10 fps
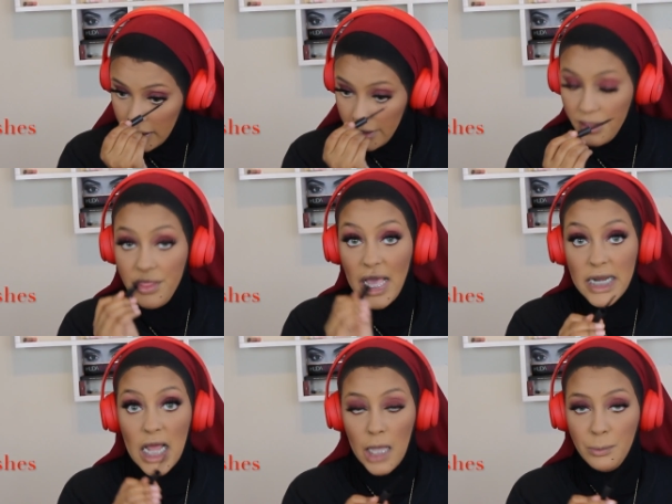
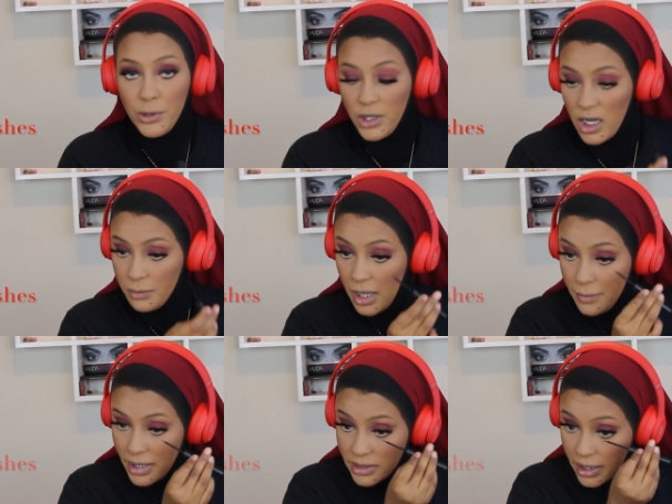Then I put on my
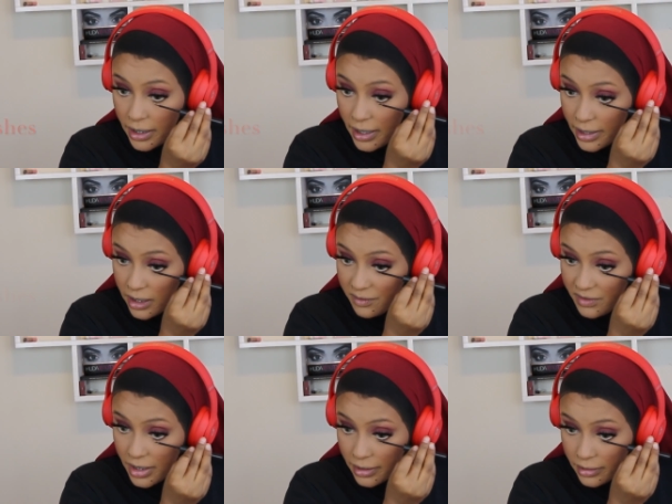mascara, and I
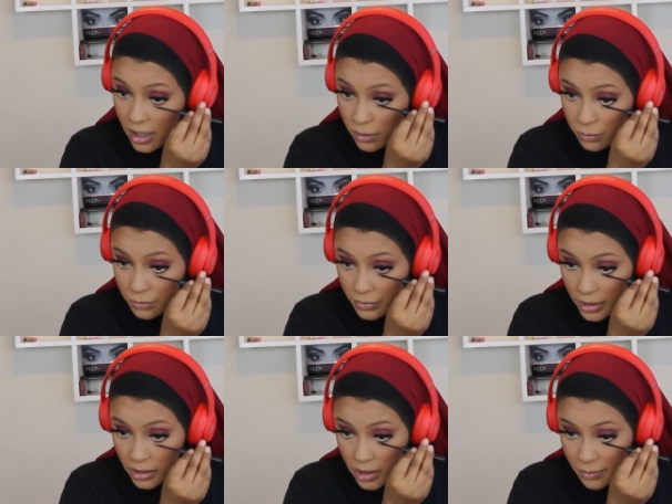feel like that
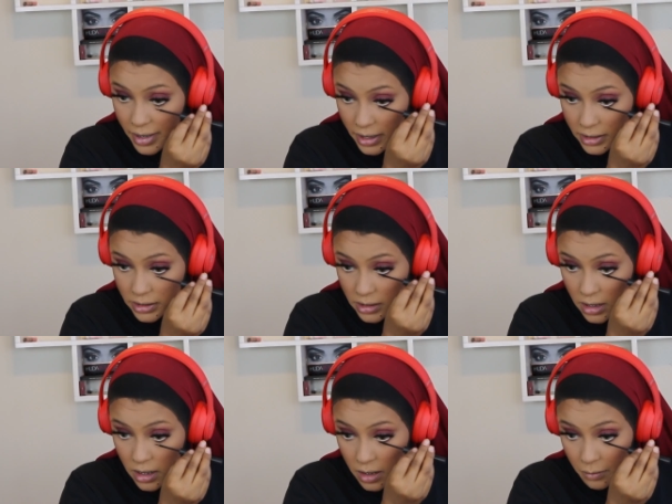really makes
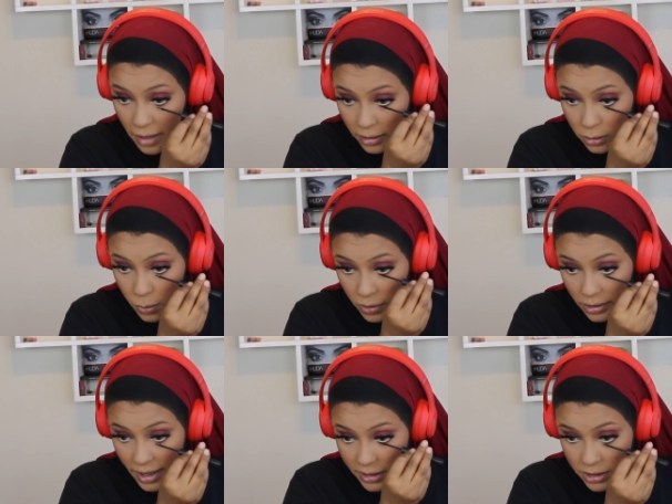my lower
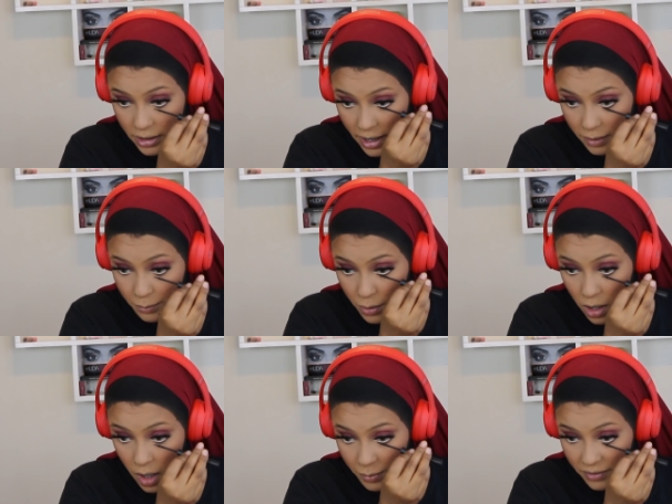lash line
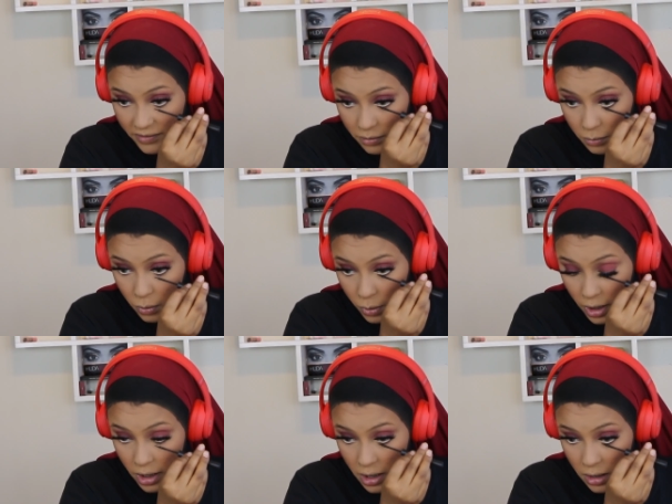pop even
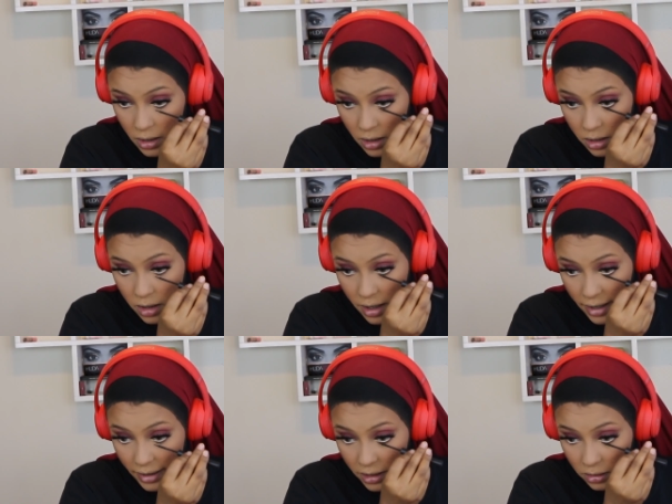more.
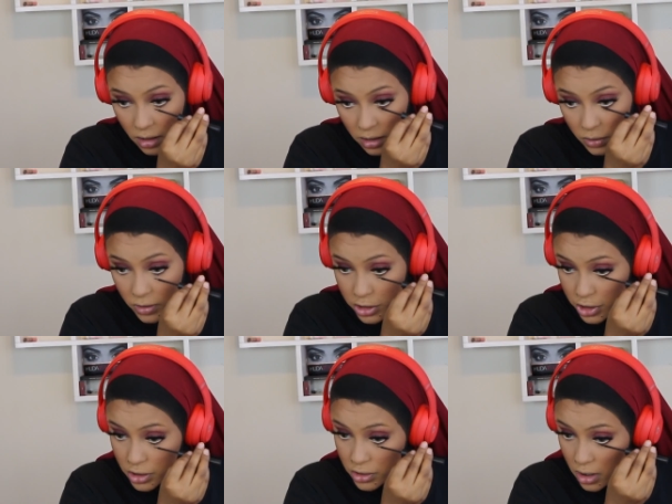I get a lot of
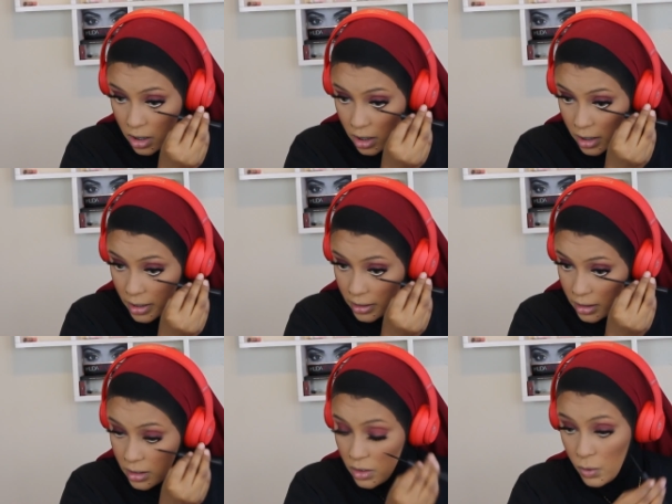questions on
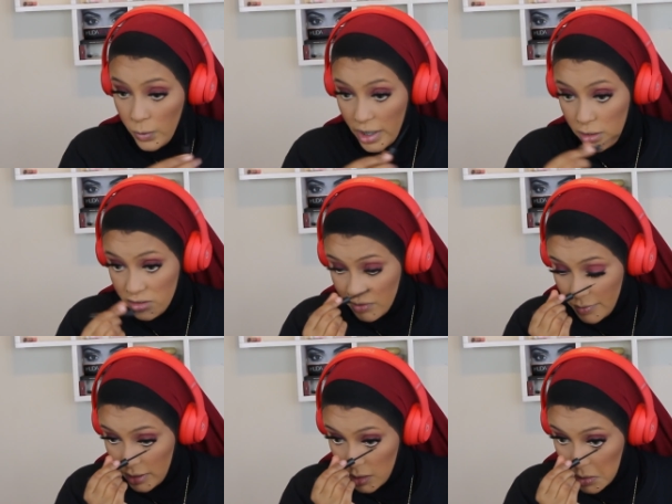what I use for
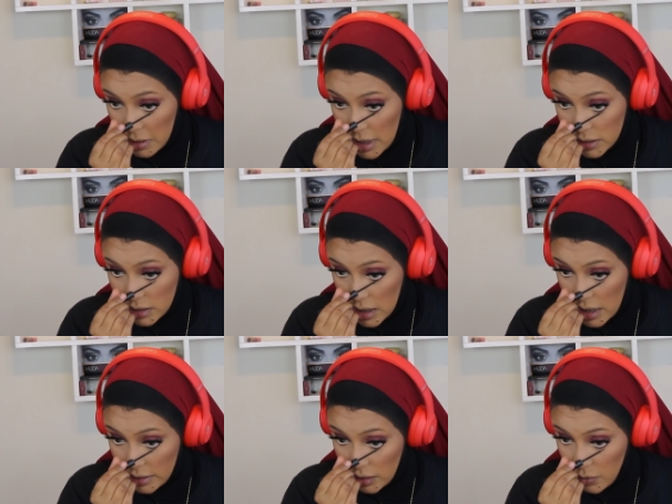my lower lash
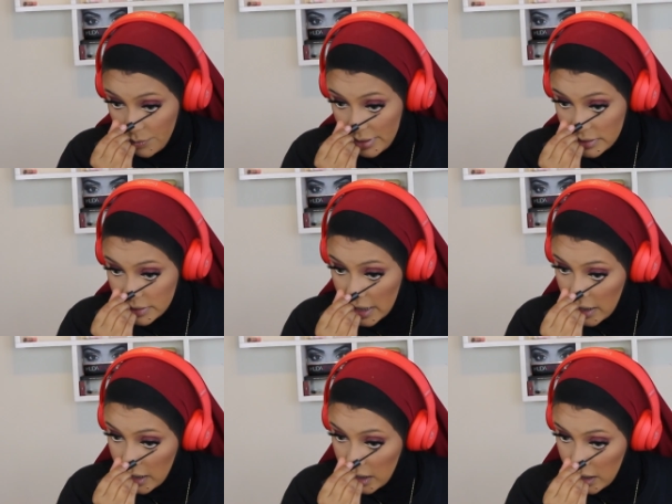line, like what
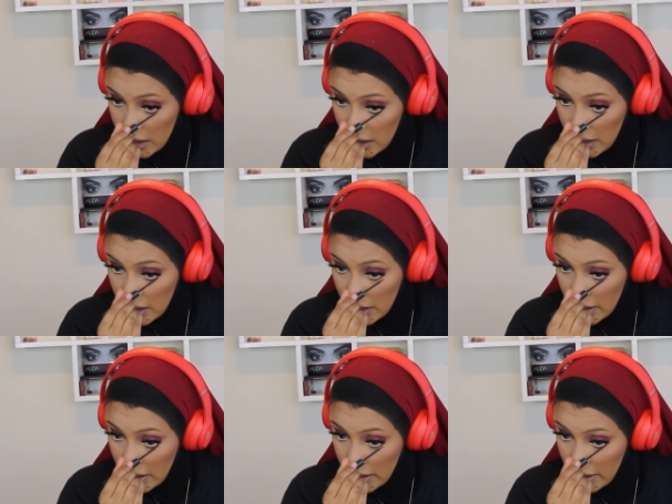mascara.
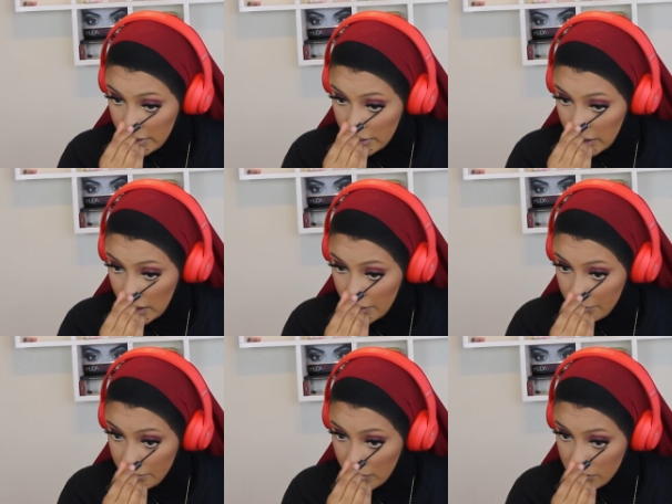And
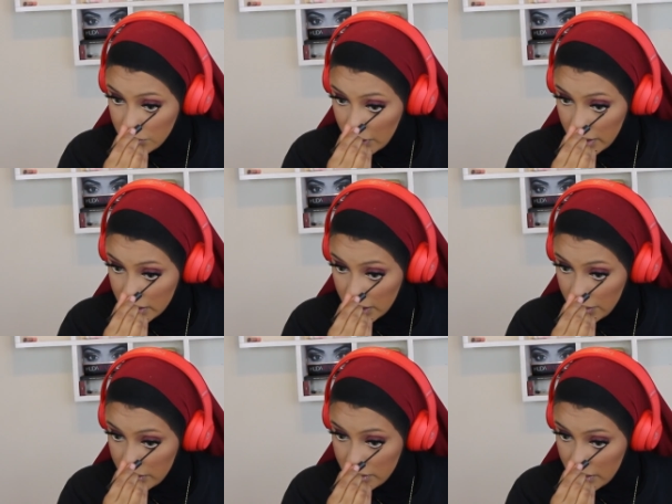I'm sorry to
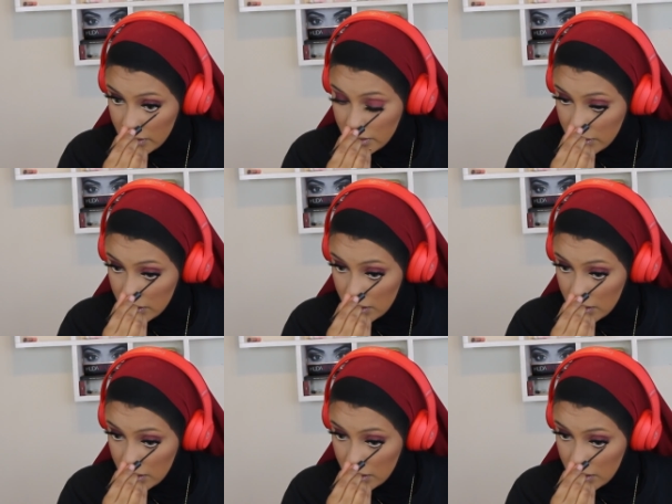tell you, sis,